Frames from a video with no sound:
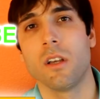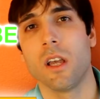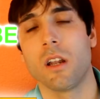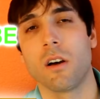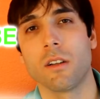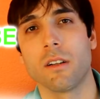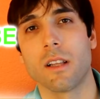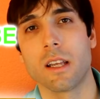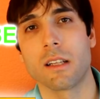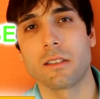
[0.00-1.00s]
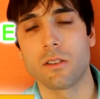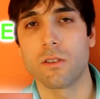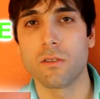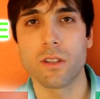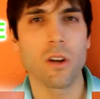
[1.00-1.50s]
and all the latest, you
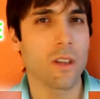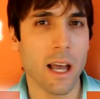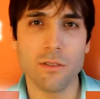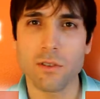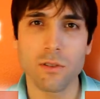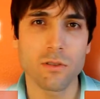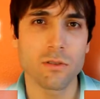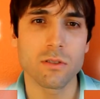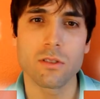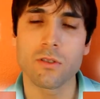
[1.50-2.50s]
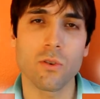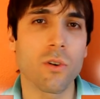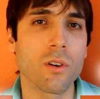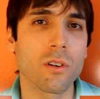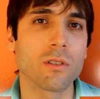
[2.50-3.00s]
know, not only how-tos,
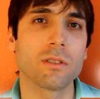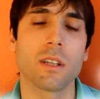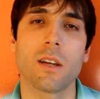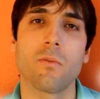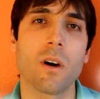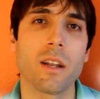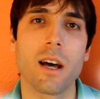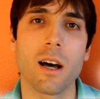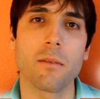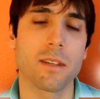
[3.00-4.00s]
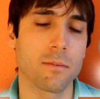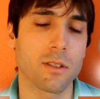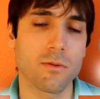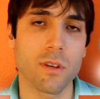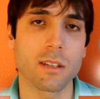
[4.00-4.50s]
tutorials and whatnot, tips
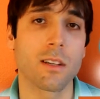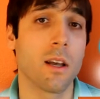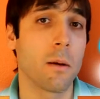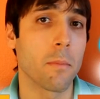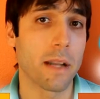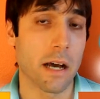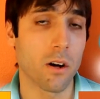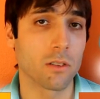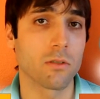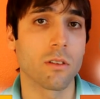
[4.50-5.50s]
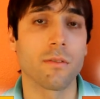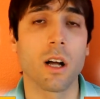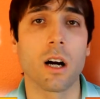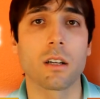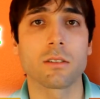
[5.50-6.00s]
and tricks, but now also the
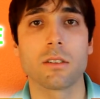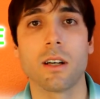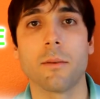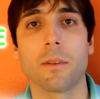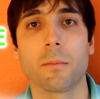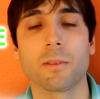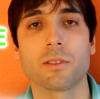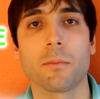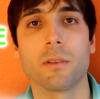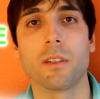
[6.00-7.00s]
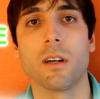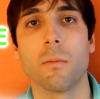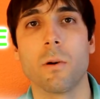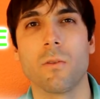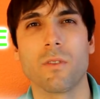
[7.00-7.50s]
vlogs that I'm going to start putting
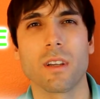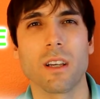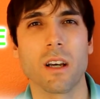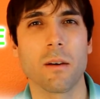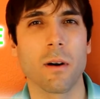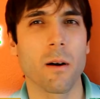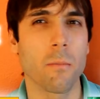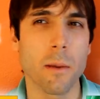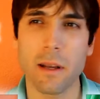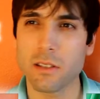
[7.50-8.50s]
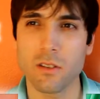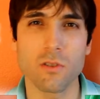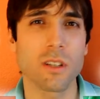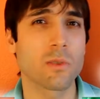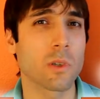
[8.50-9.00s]
up, hopefully. Maybe I can start
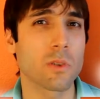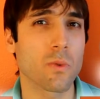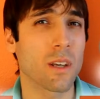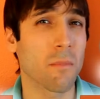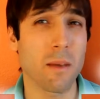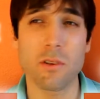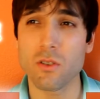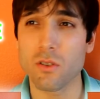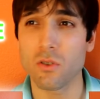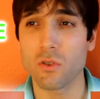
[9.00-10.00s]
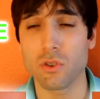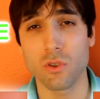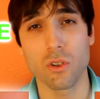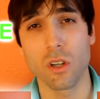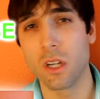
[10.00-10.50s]
doing these once a week, maybe
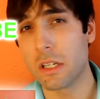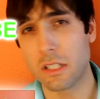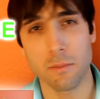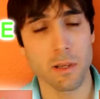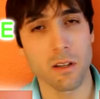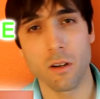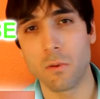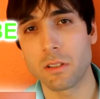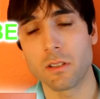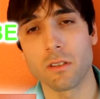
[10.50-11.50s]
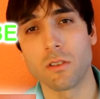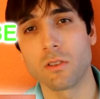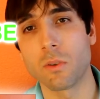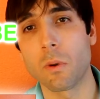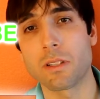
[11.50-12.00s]
sooner, just depending on what's in the
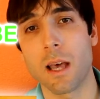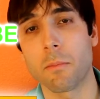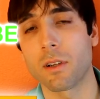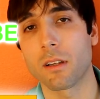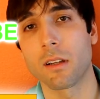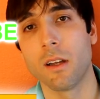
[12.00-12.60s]
news and what's happening.